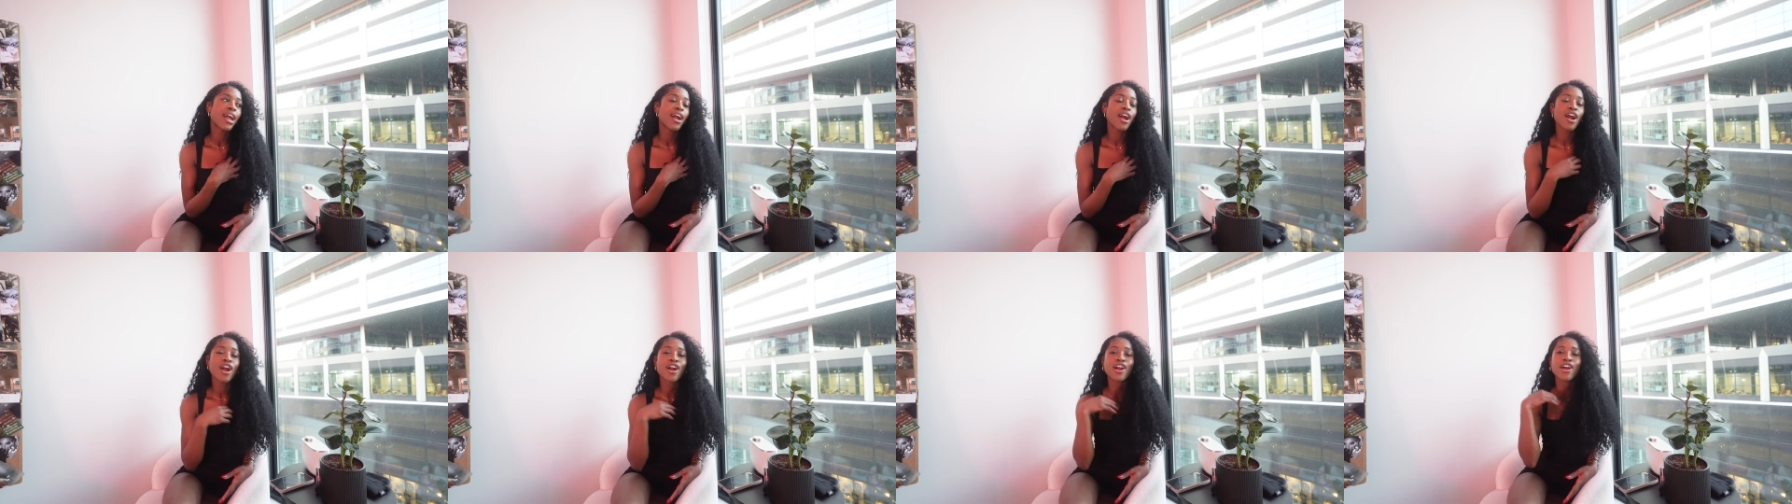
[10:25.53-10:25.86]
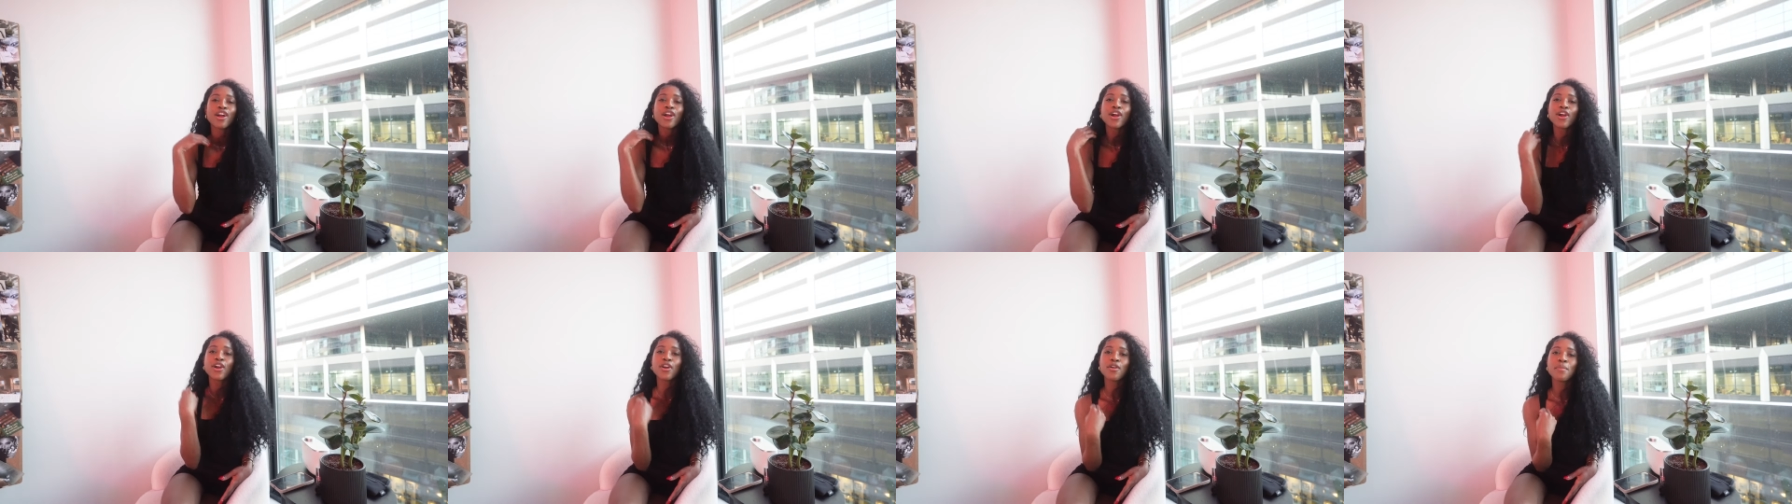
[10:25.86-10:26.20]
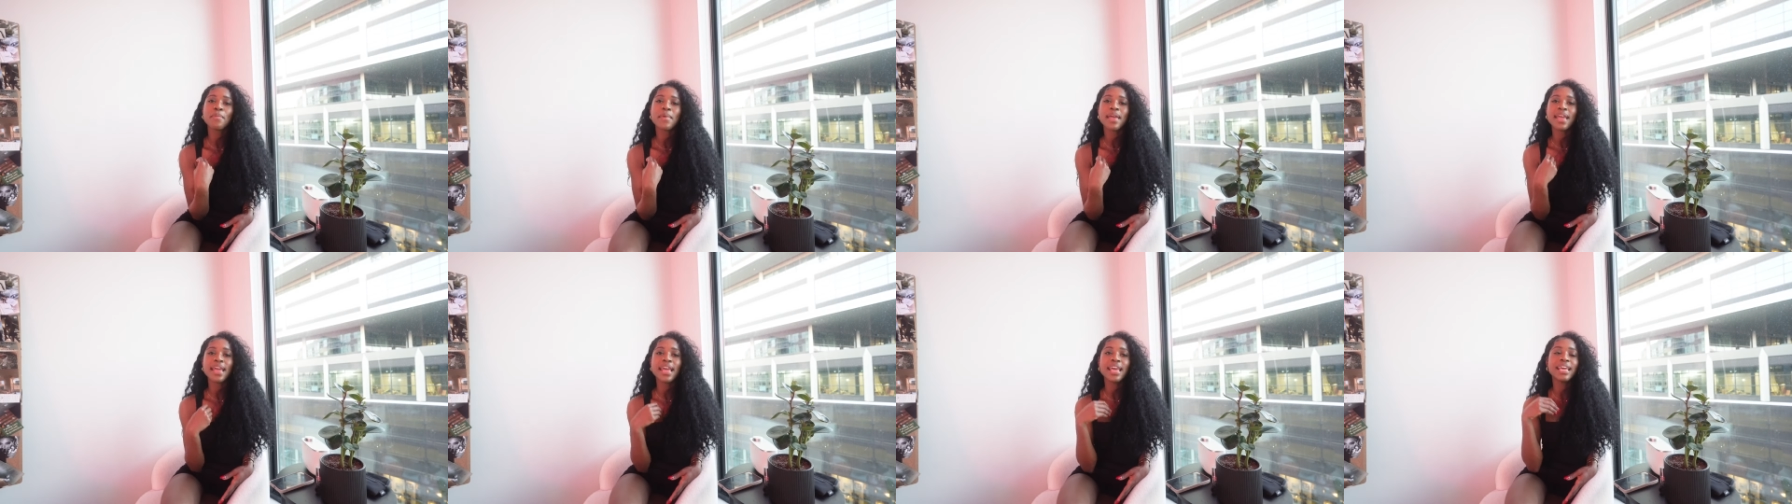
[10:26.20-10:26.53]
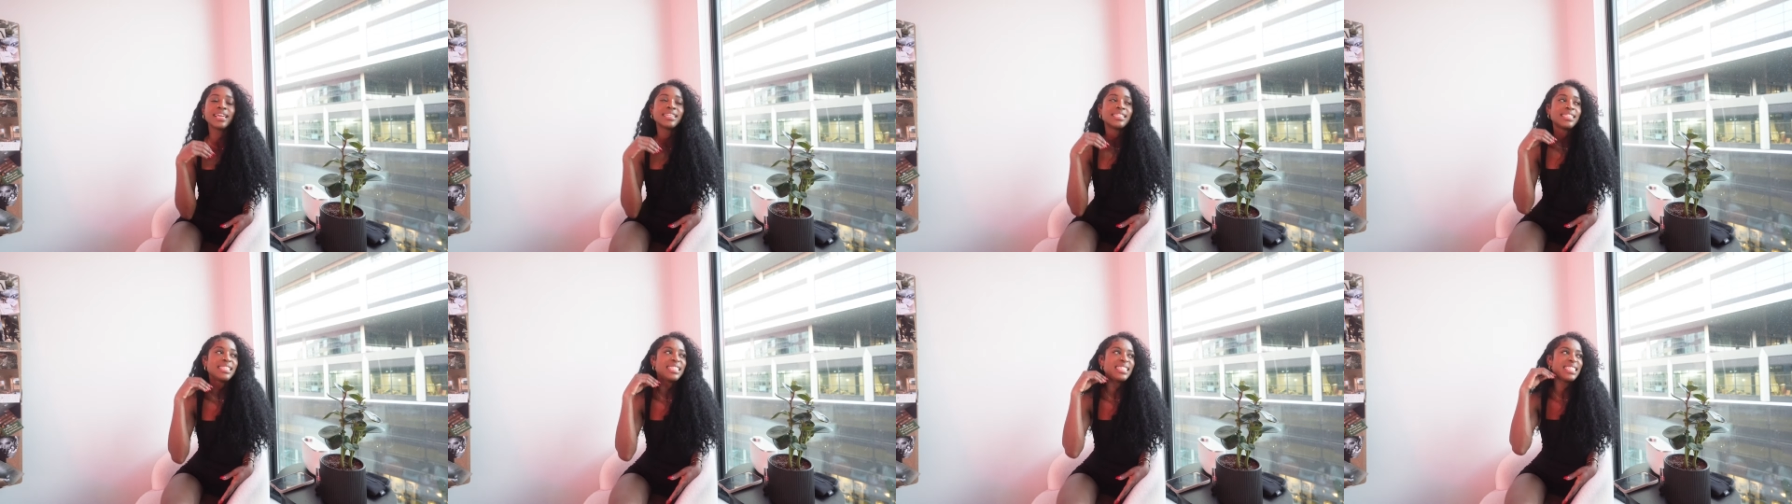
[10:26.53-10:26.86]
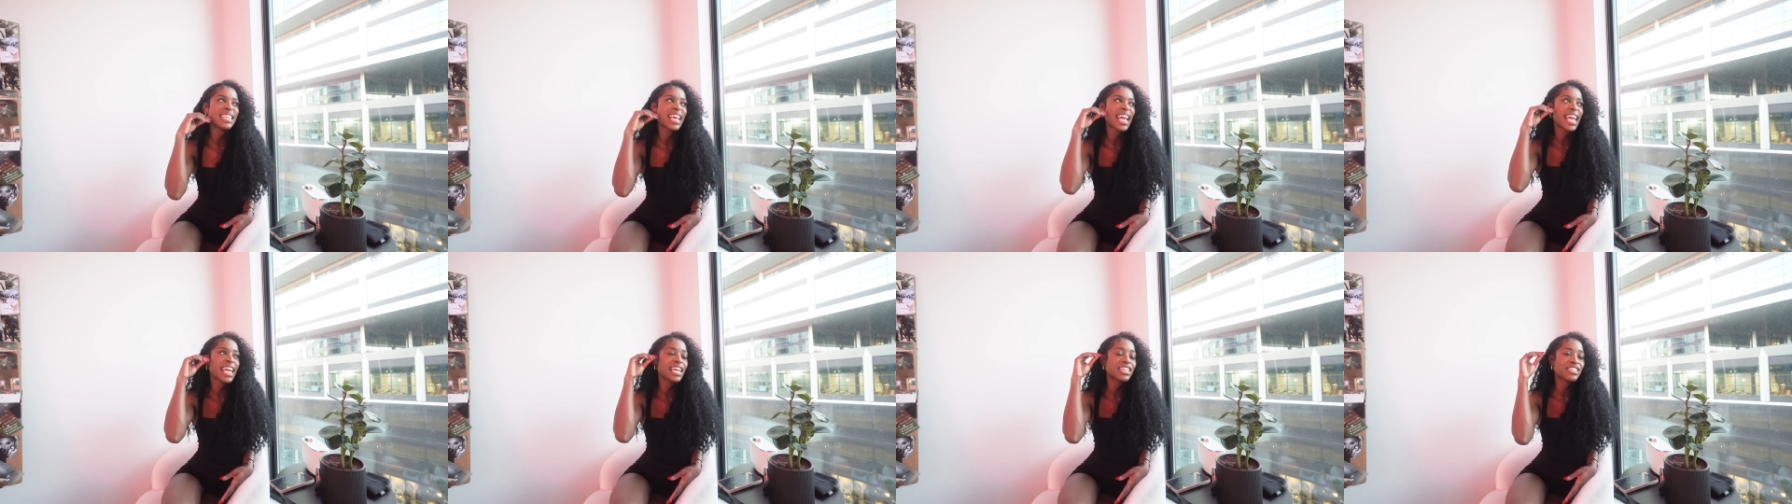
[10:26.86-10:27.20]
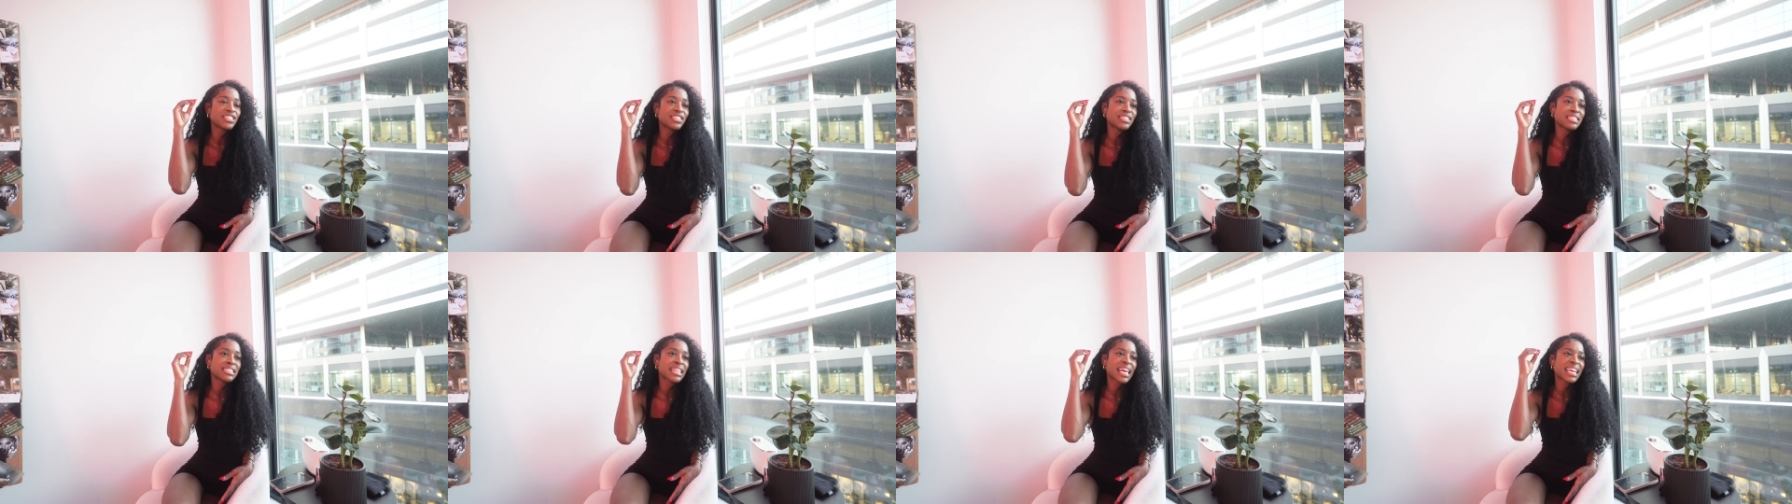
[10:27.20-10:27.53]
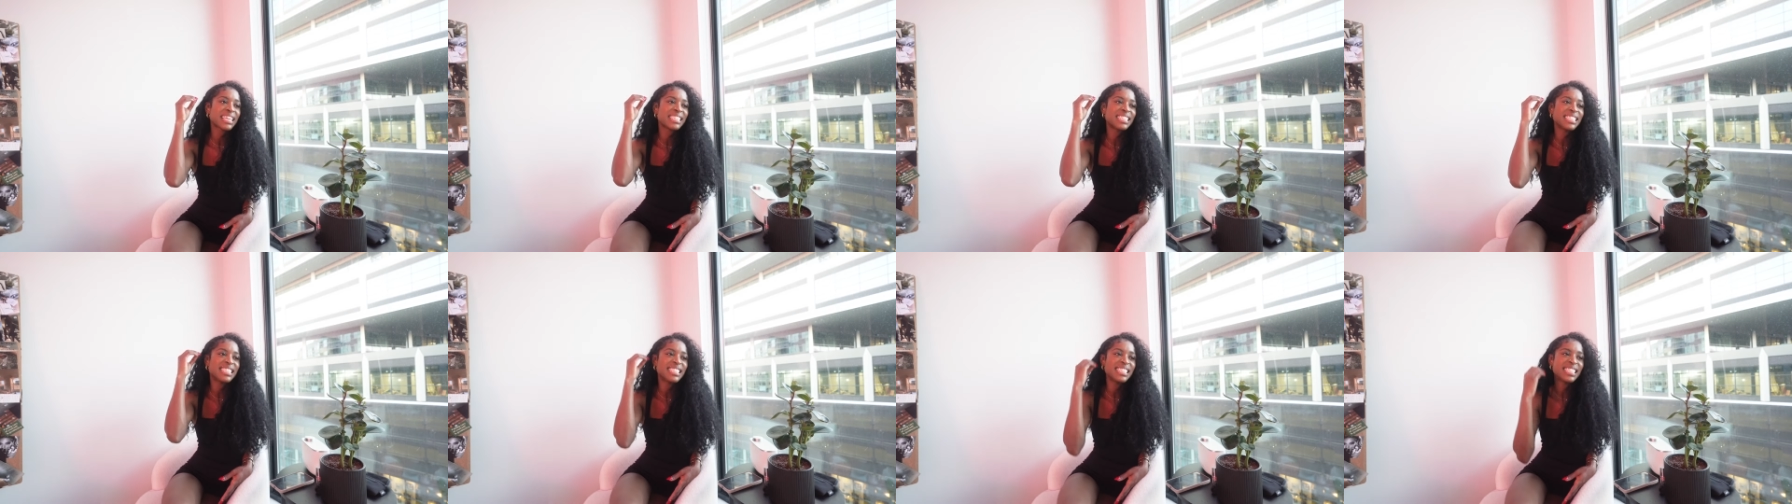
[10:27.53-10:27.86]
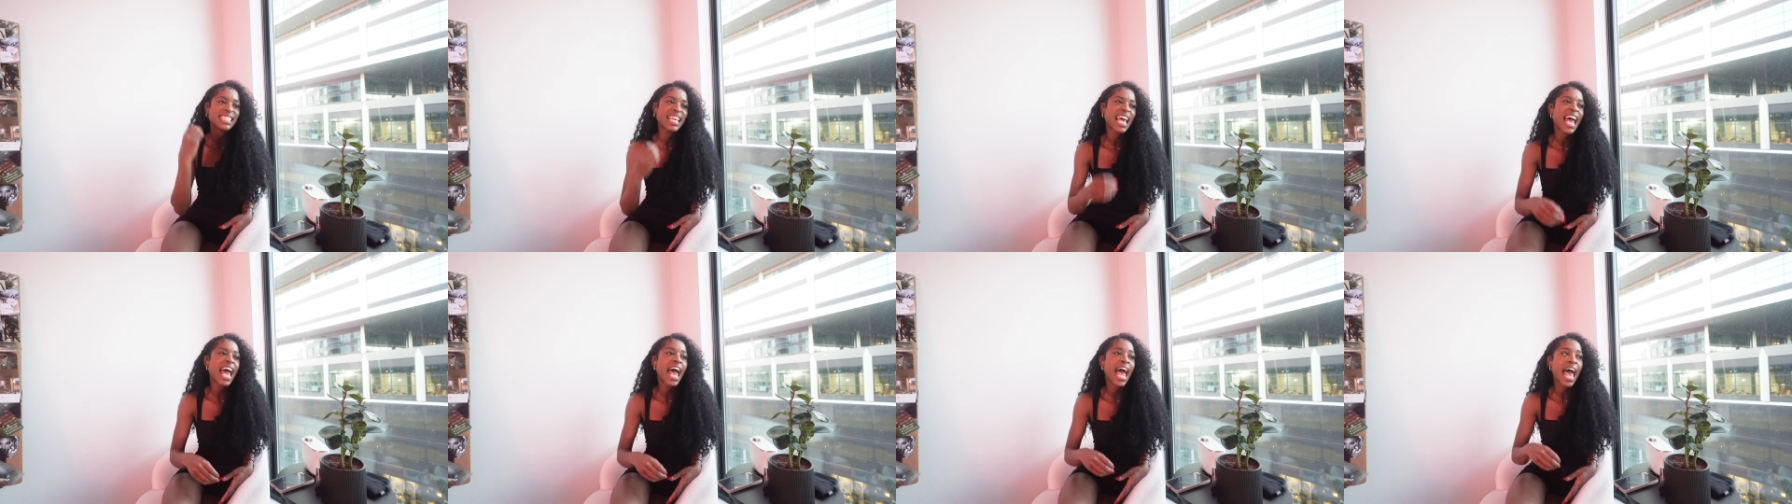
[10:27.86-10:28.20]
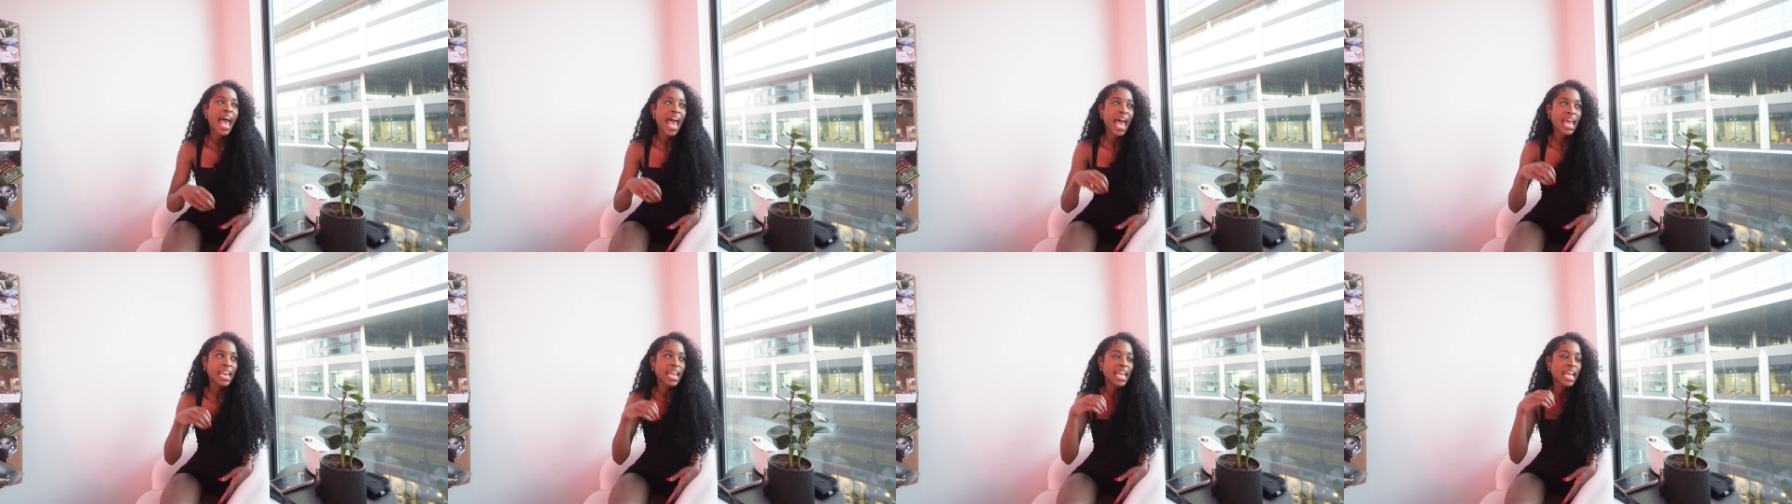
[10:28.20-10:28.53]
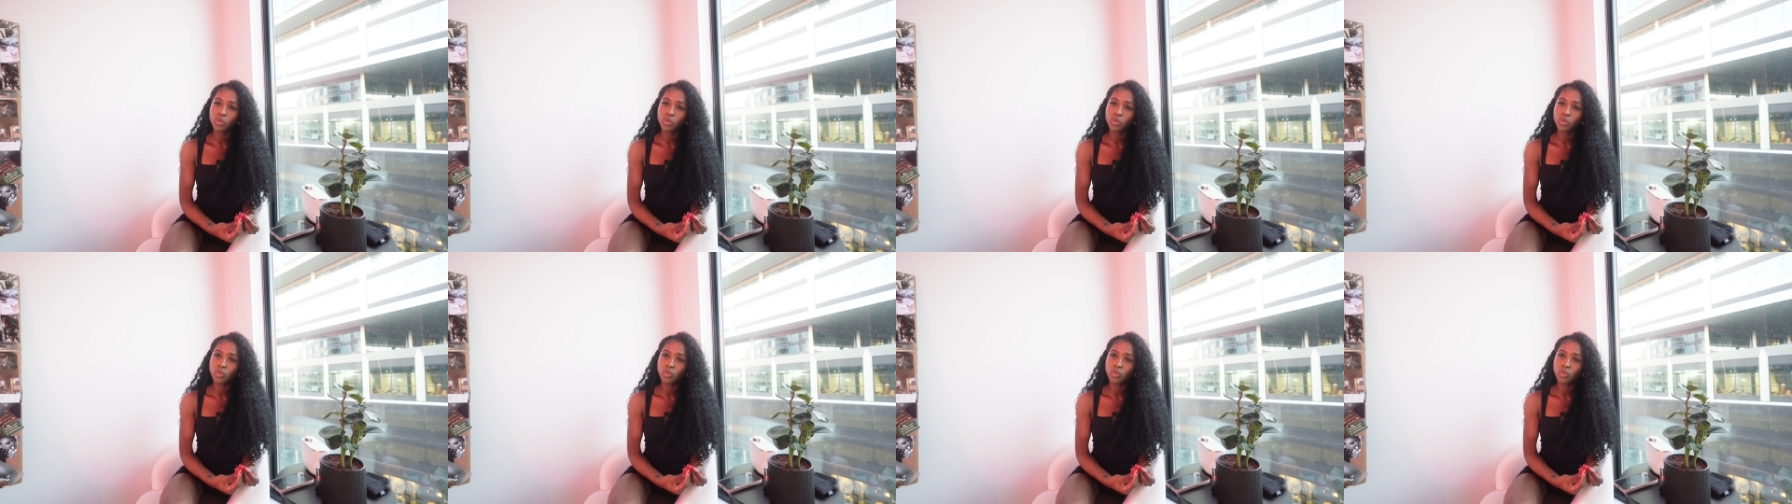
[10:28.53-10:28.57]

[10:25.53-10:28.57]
a hermit and stay just like sad.